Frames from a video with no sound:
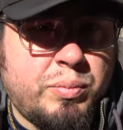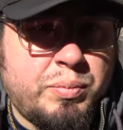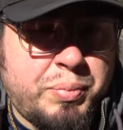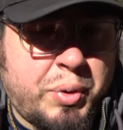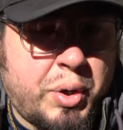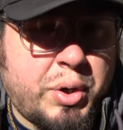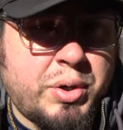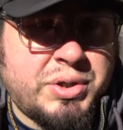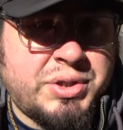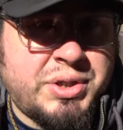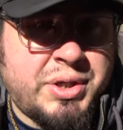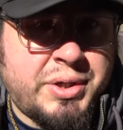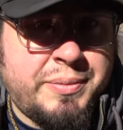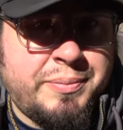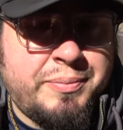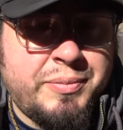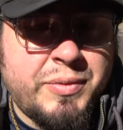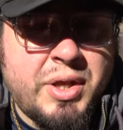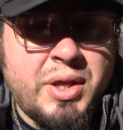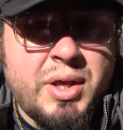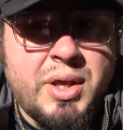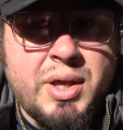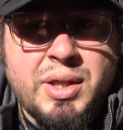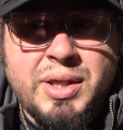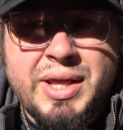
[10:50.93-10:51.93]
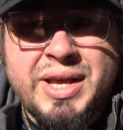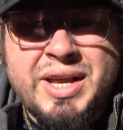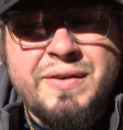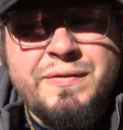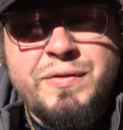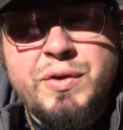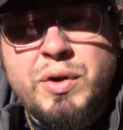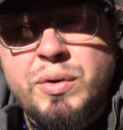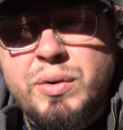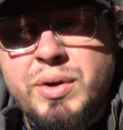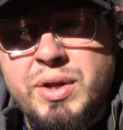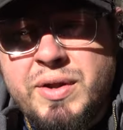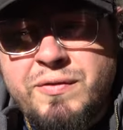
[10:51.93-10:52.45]
person, like
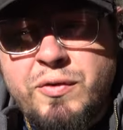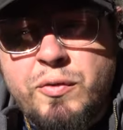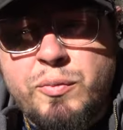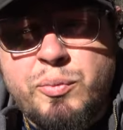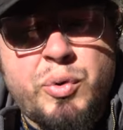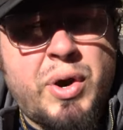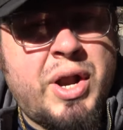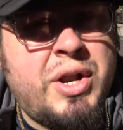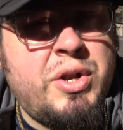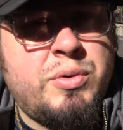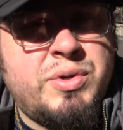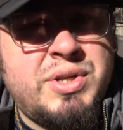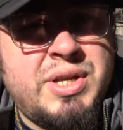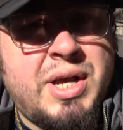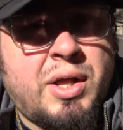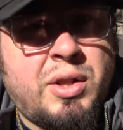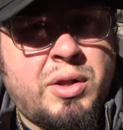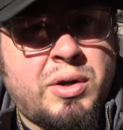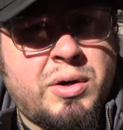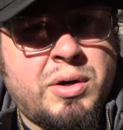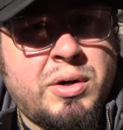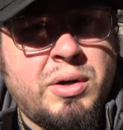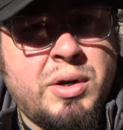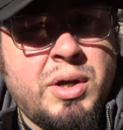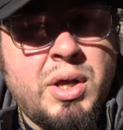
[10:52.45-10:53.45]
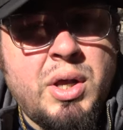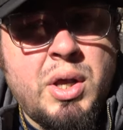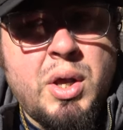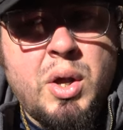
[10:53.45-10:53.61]
if you're even a brand new teller,